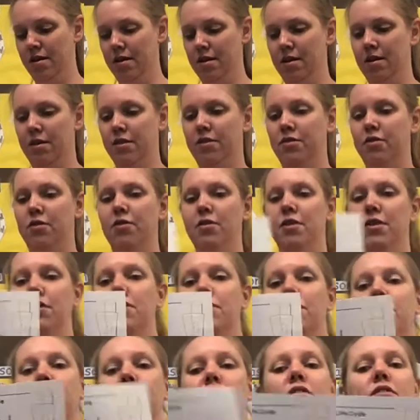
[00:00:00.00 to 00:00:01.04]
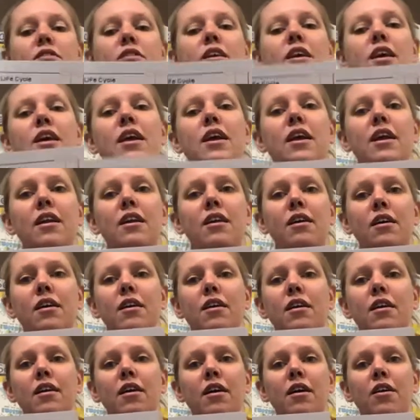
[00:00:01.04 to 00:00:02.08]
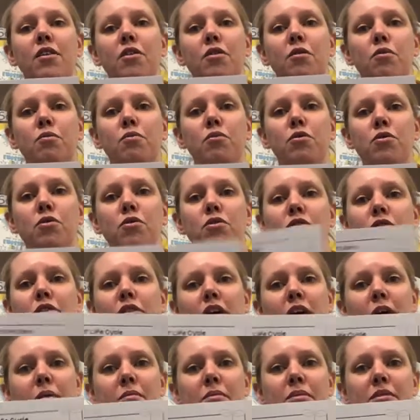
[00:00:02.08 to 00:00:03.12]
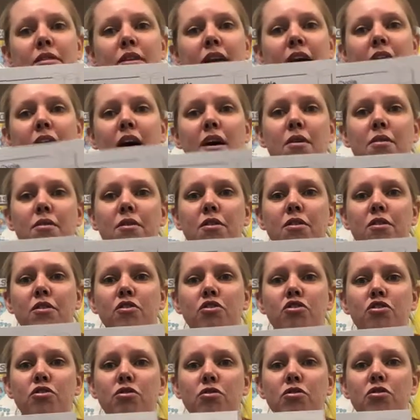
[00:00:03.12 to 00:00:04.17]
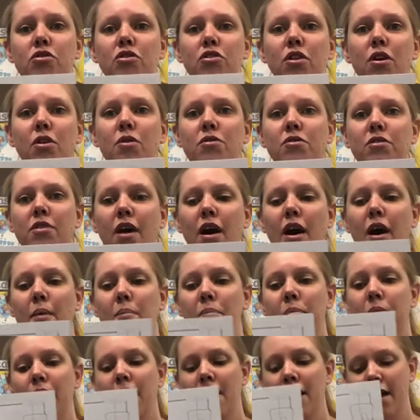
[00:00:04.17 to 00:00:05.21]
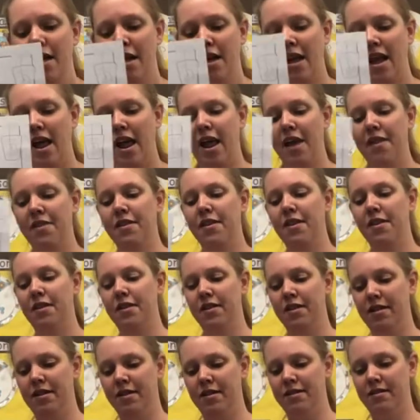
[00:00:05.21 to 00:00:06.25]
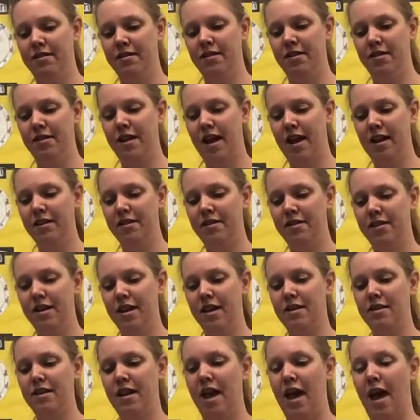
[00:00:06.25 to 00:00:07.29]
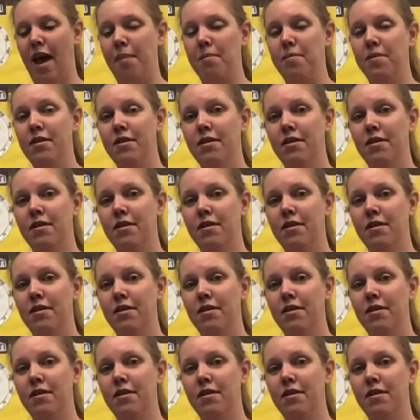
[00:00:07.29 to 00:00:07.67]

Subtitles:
So there's the seed, the root comes down, the shoot goes up, and the next thing to happen,